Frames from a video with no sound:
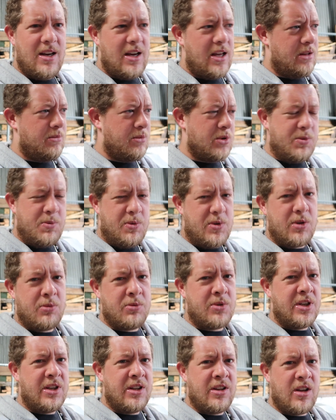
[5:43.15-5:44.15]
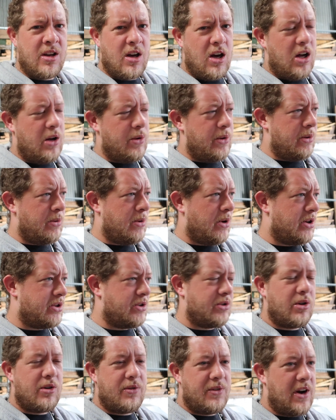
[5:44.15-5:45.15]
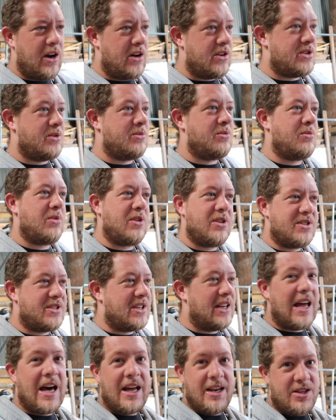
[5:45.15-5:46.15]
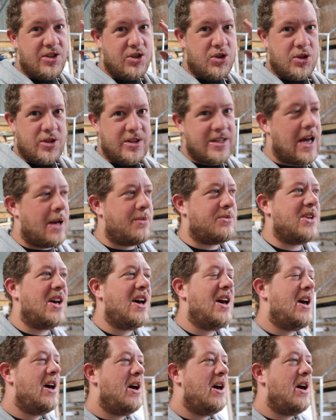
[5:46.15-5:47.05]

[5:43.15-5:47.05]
There must be something in the Galway water over there or something, because the lad is just tapped.